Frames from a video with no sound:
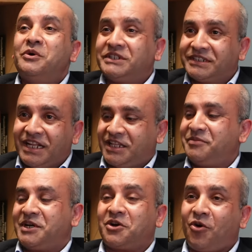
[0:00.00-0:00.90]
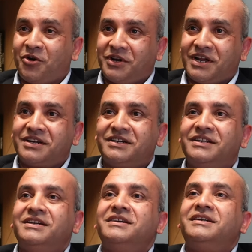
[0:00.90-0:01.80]
which is nothing but a contact,
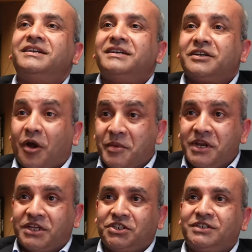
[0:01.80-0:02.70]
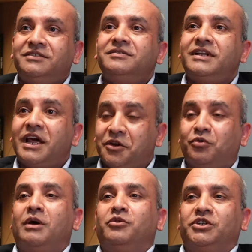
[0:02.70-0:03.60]
communication, mm. and
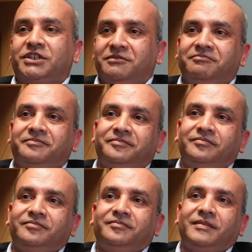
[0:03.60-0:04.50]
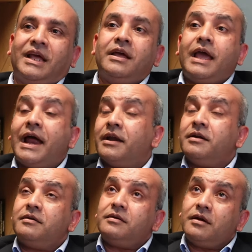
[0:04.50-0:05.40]
collaboration. Yeah. Right.
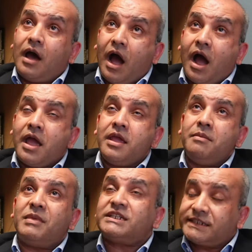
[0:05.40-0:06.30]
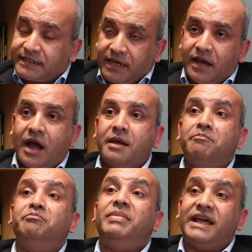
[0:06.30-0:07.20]
And I must say I
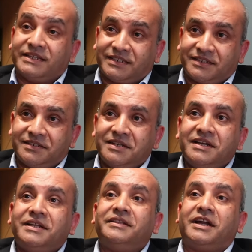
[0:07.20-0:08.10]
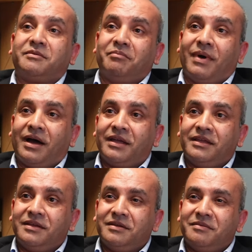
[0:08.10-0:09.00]
am blessed that
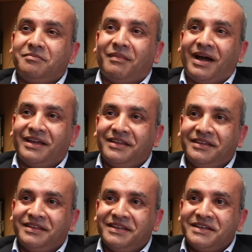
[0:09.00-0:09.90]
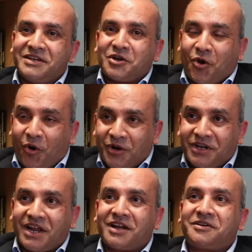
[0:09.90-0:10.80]
my my
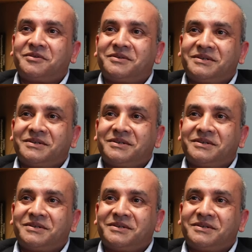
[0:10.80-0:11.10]
contact,